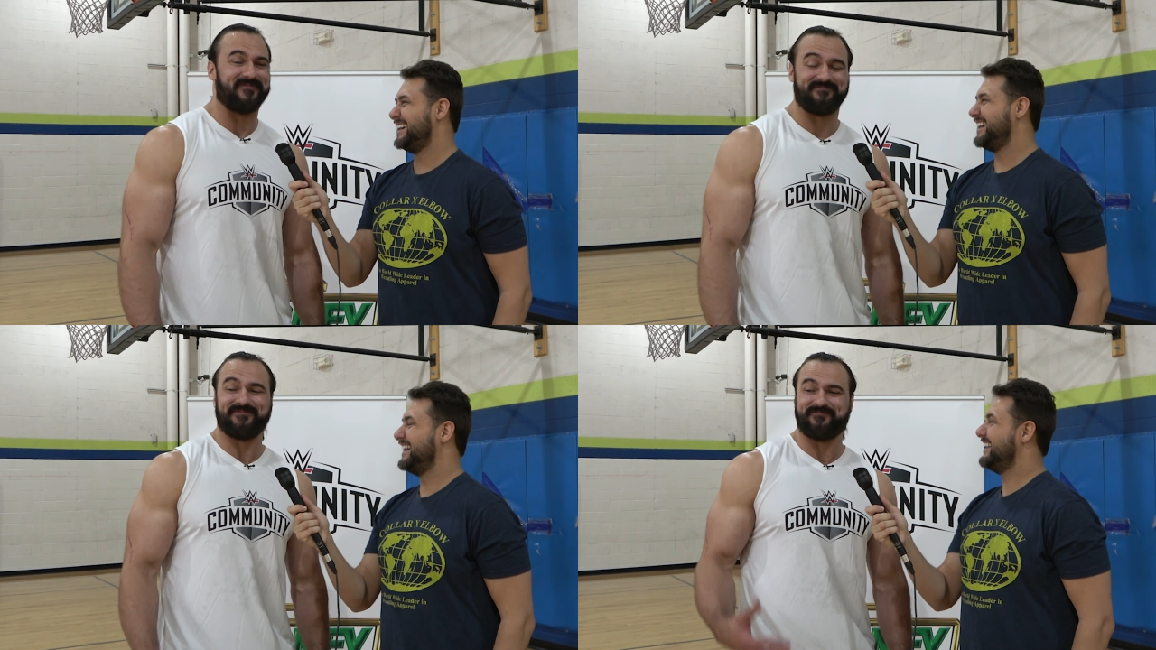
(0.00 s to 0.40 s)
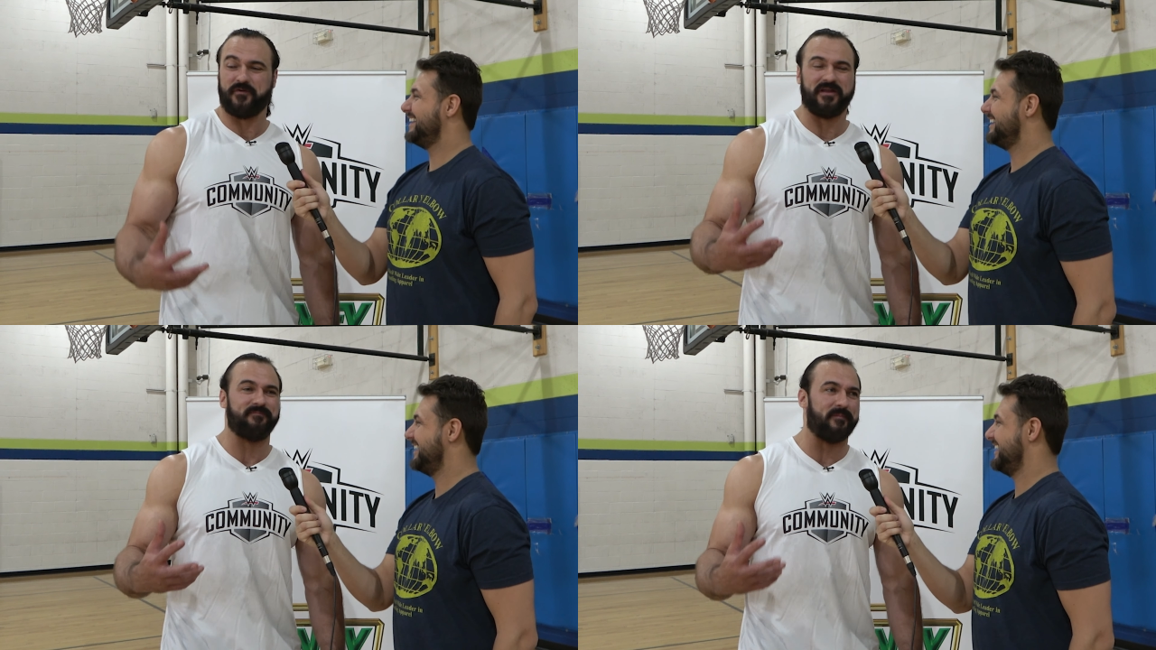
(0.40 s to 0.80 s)

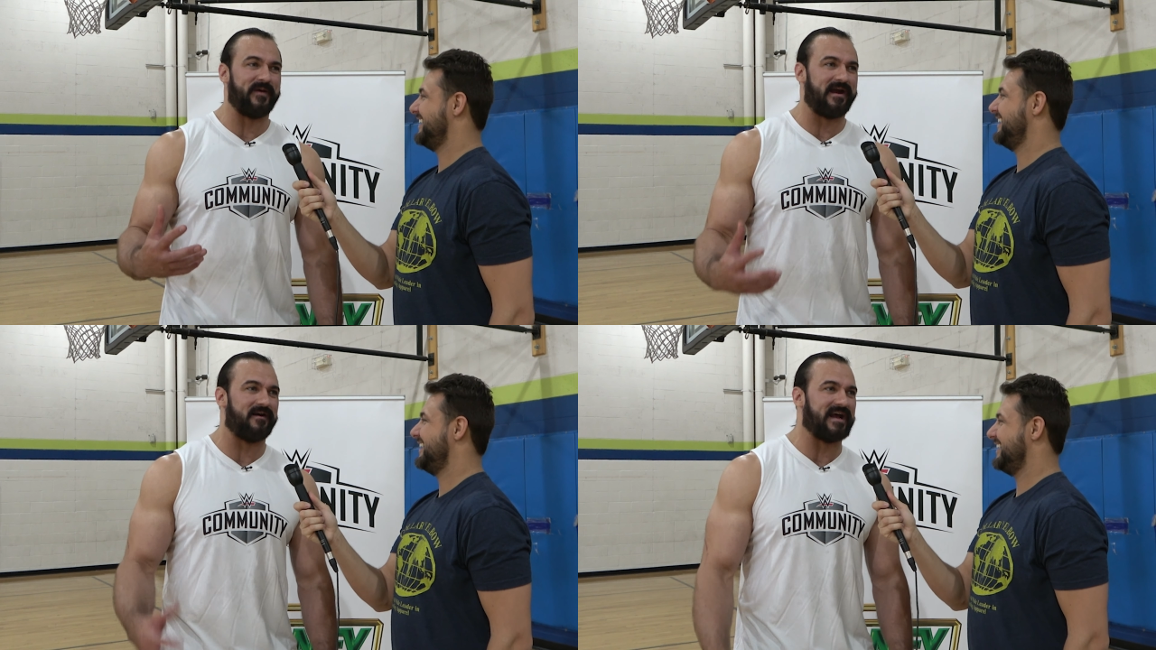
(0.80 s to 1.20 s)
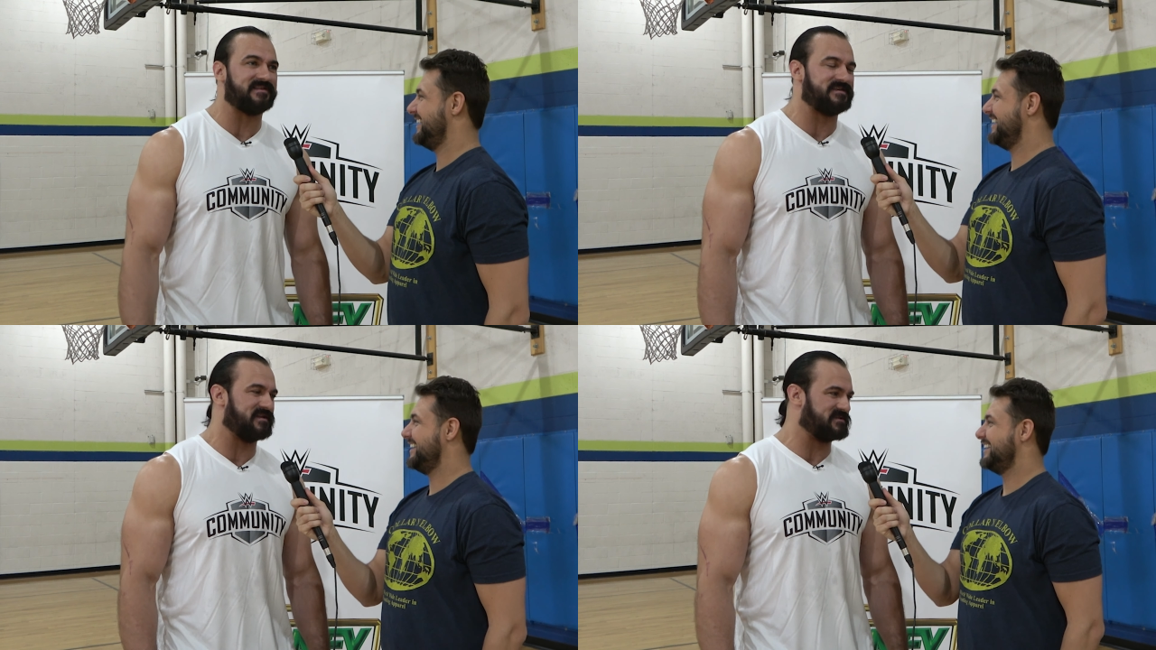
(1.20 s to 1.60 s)
Speaker 1: fully prepared. I
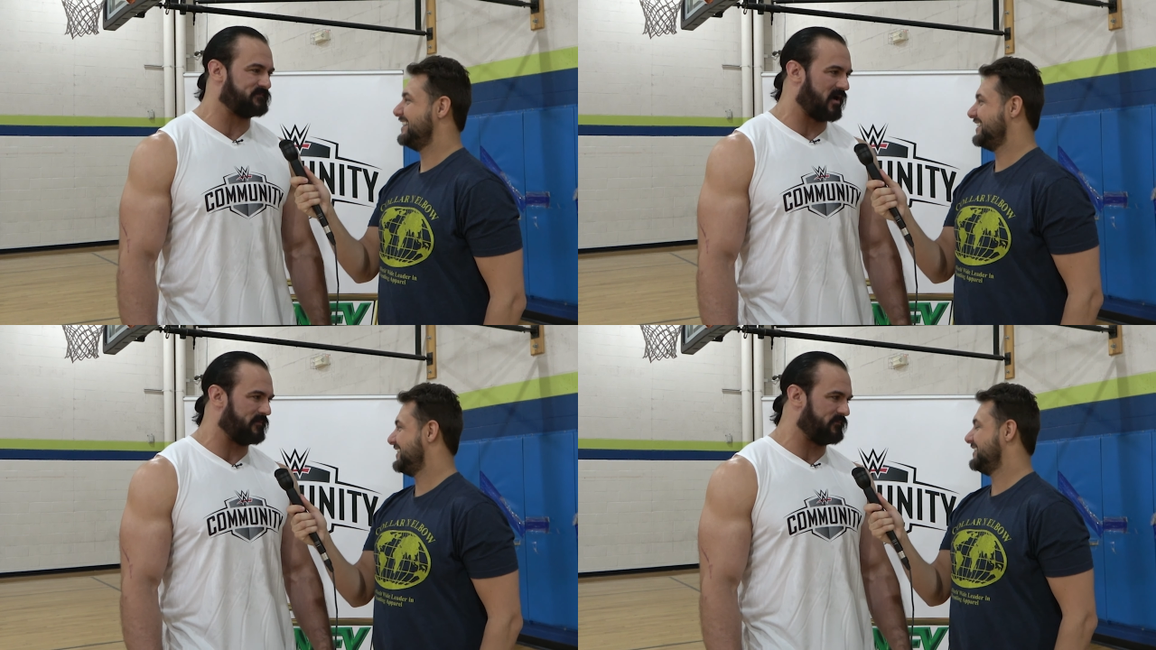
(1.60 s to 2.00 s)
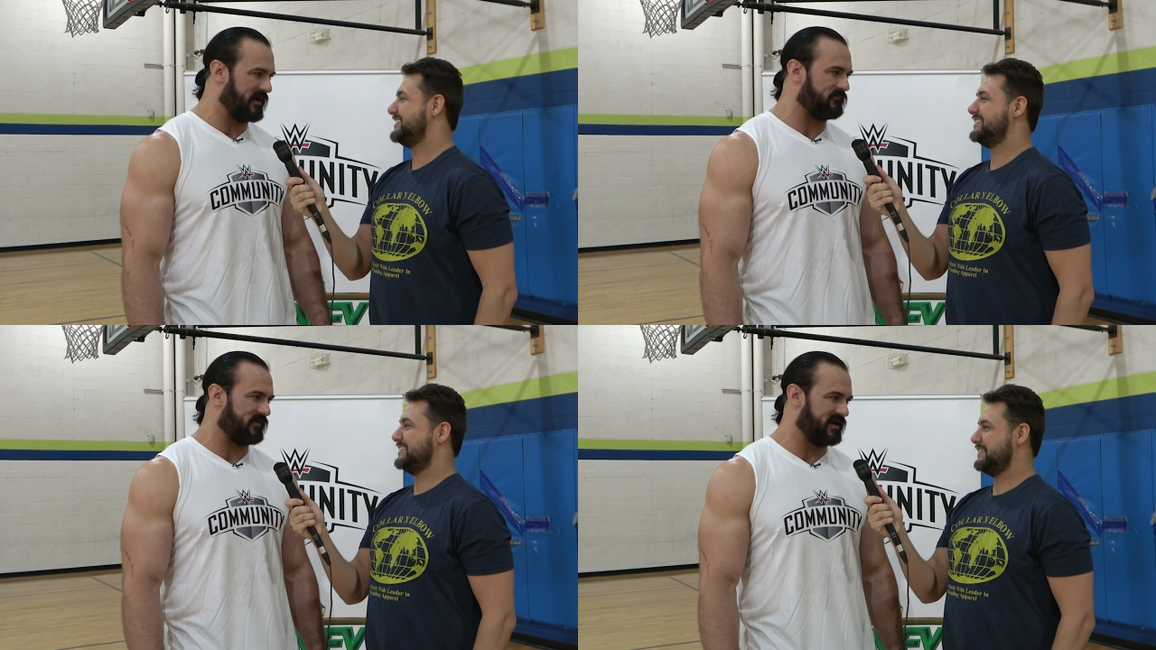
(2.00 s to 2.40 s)
see this as part of my
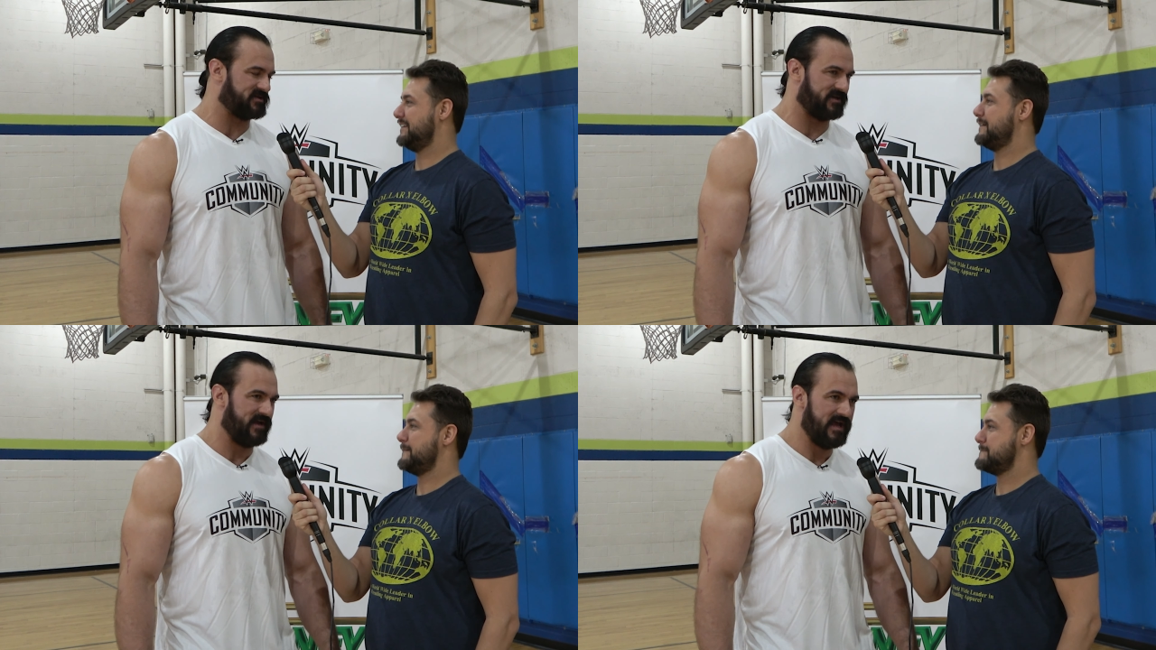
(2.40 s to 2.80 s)
preparation,